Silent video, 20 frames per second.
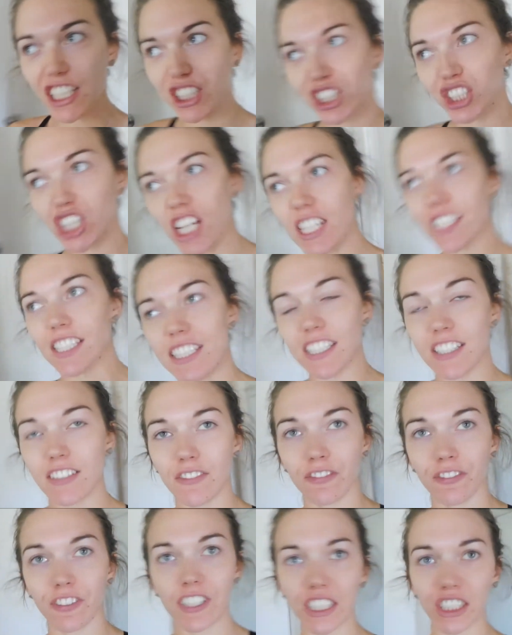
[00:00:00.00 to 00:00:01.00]
Just
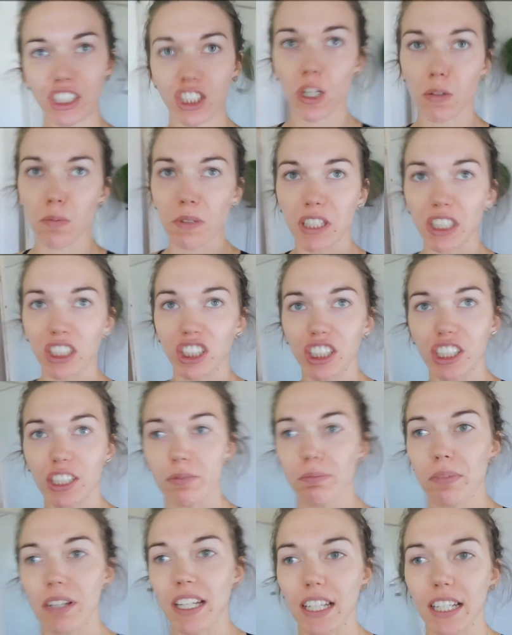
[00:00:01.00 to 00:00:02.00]
finished up at the
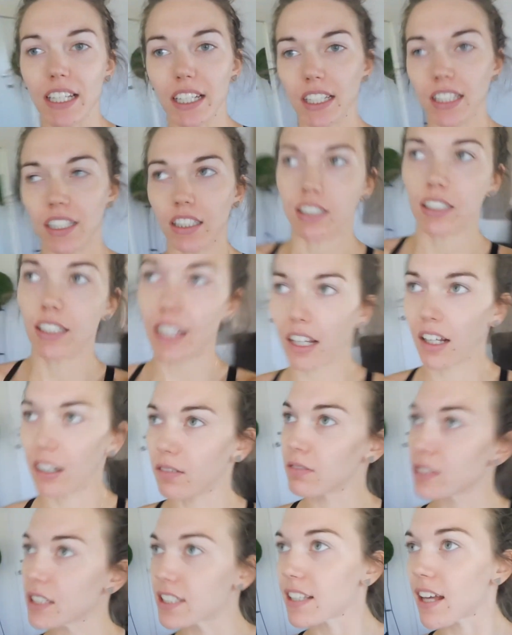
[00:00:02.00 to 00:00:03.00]
gym. Now
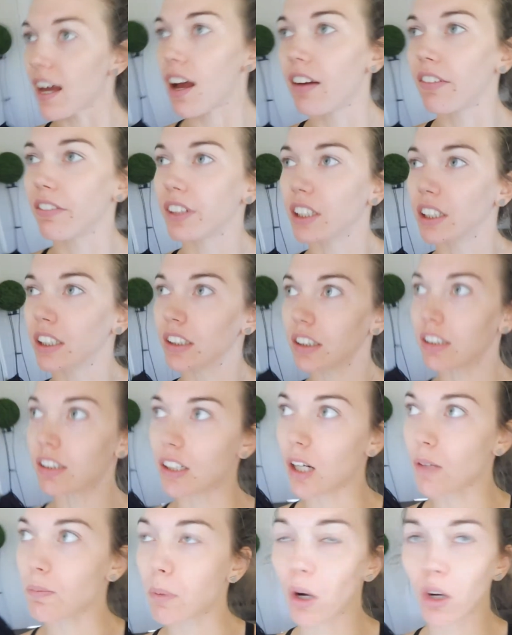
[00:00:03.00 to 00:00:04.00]
I'm just having
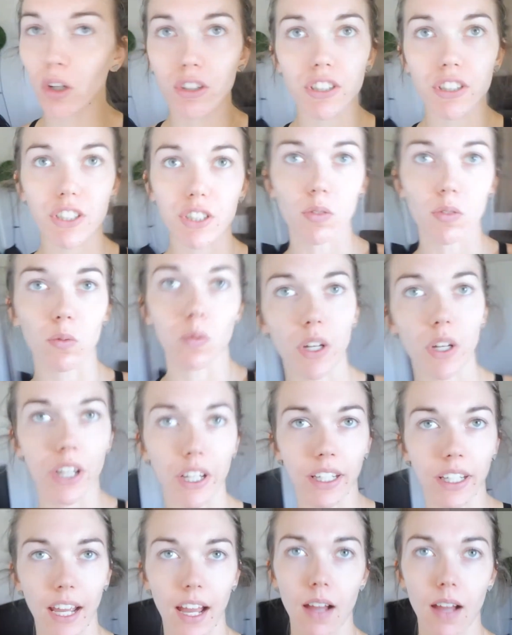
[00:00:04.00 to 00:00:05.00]
a
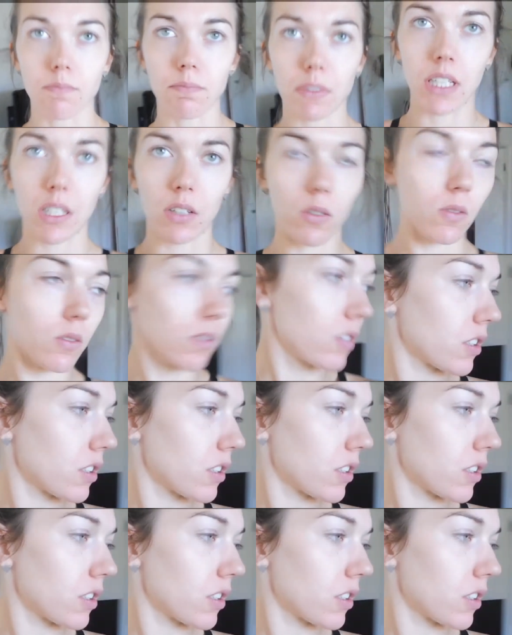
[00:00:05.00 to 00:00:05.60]
post-workout meal.